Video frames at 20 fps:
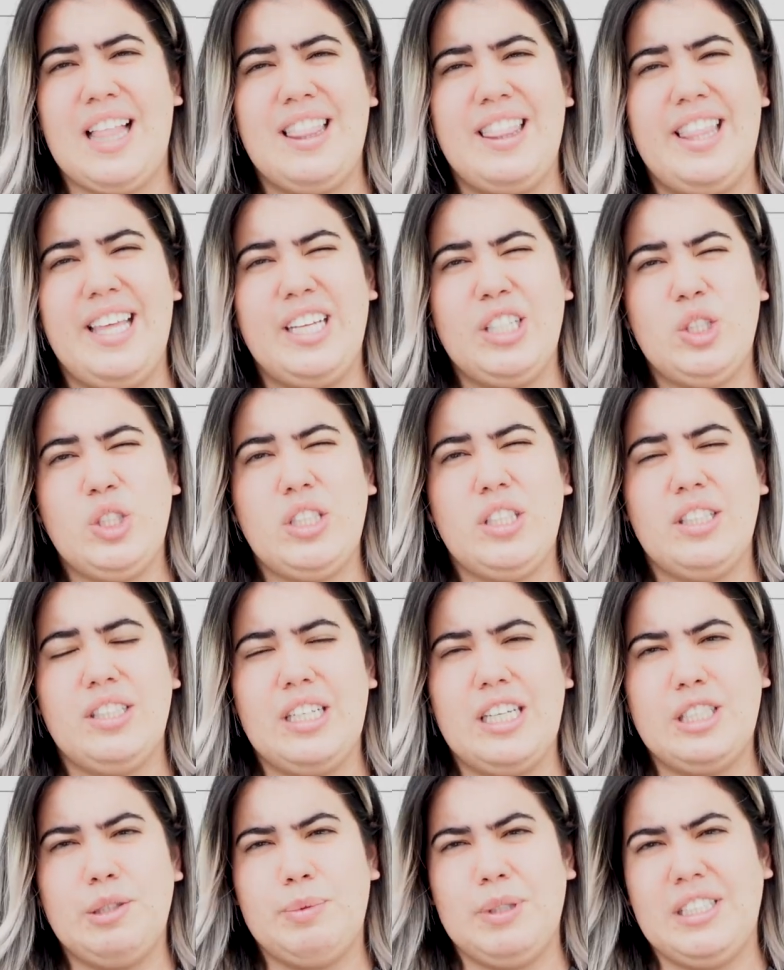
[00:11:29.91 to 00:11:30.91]
This
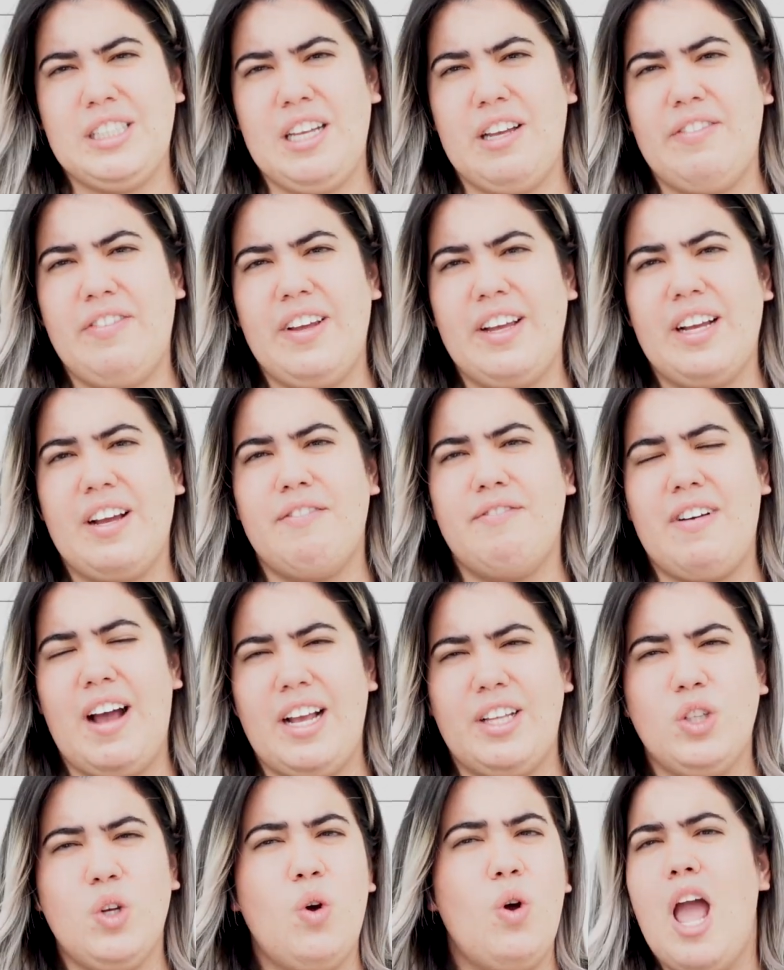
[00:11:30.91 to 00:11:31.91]
specific
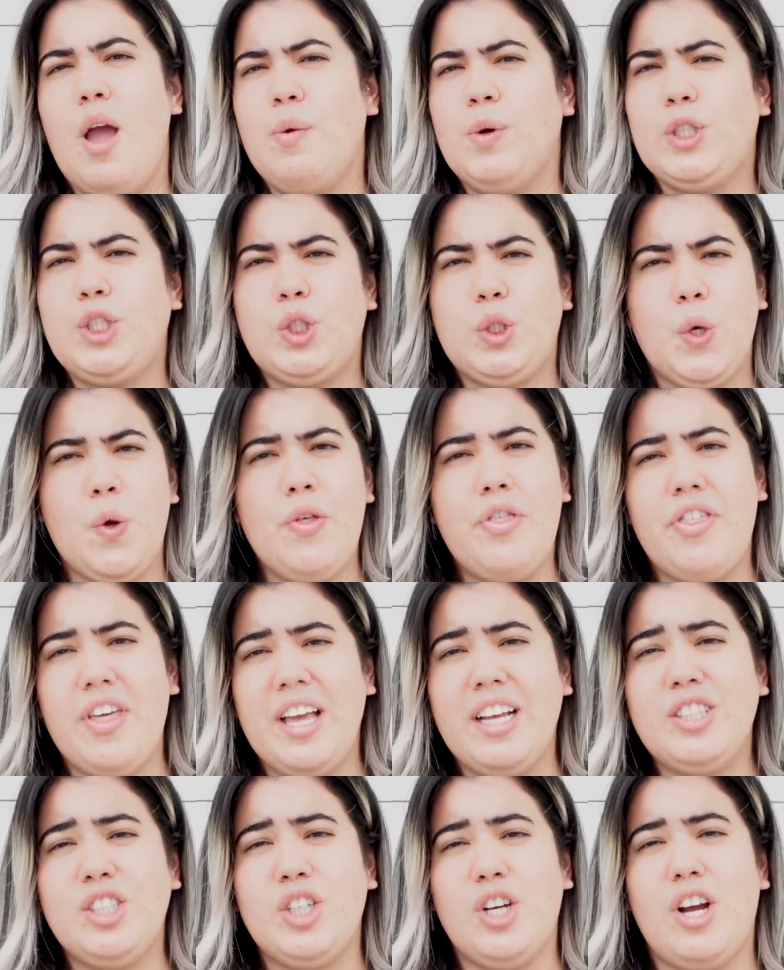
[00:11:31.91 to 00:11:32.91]
vinyl, it was too
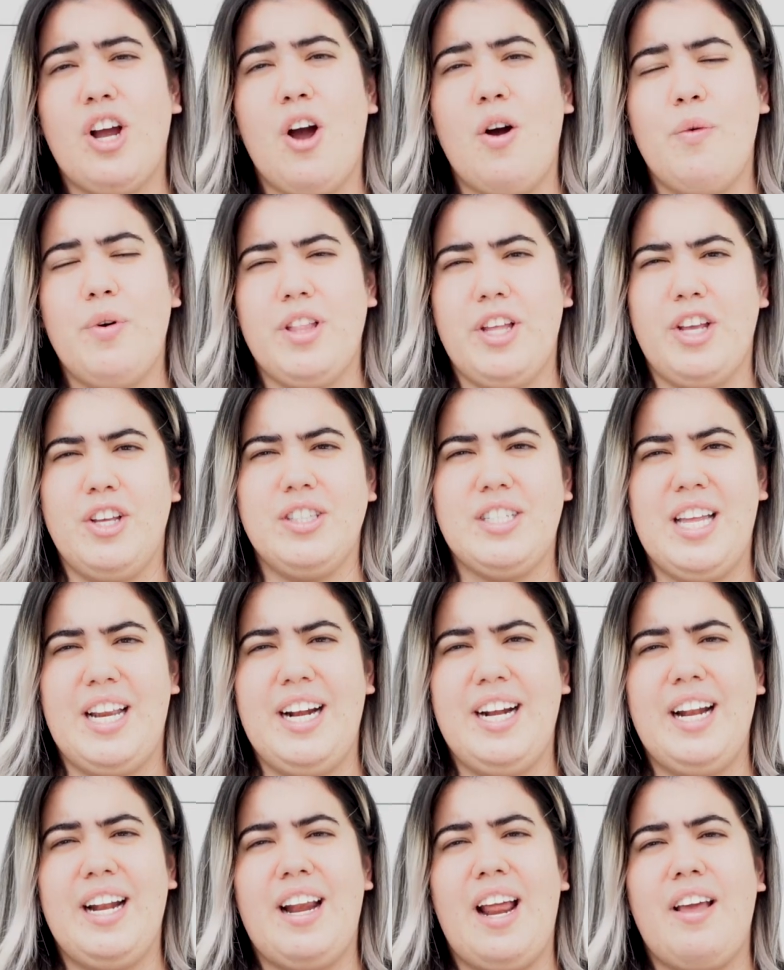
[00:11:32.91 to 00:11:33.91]
thick to cut with a
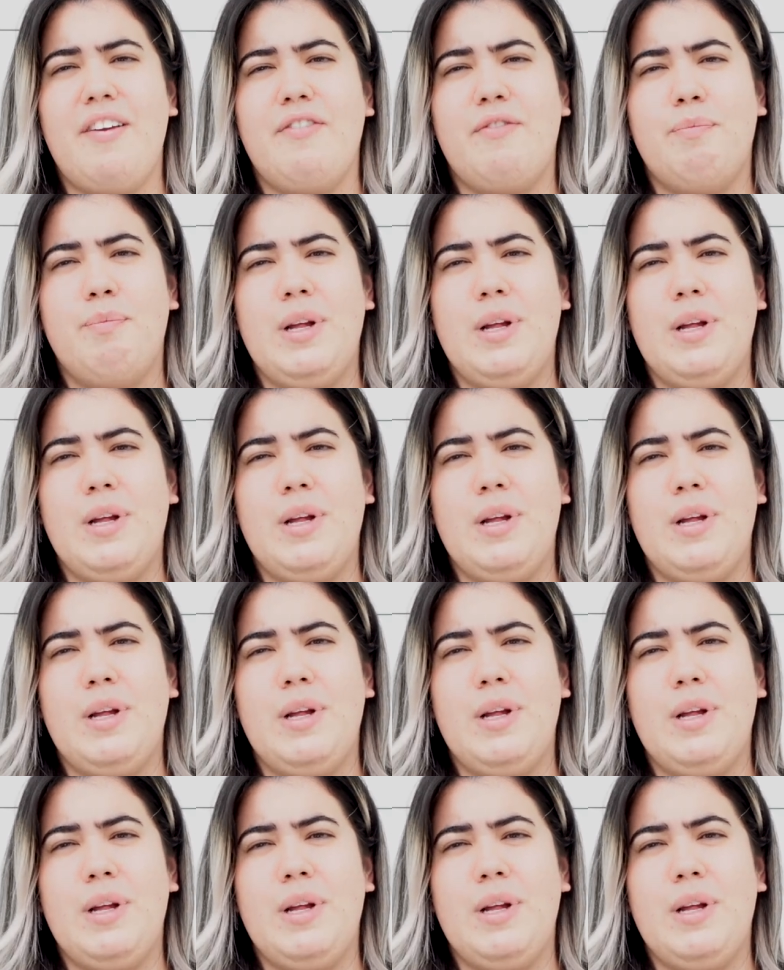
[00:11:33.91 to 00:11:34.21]
utility knife.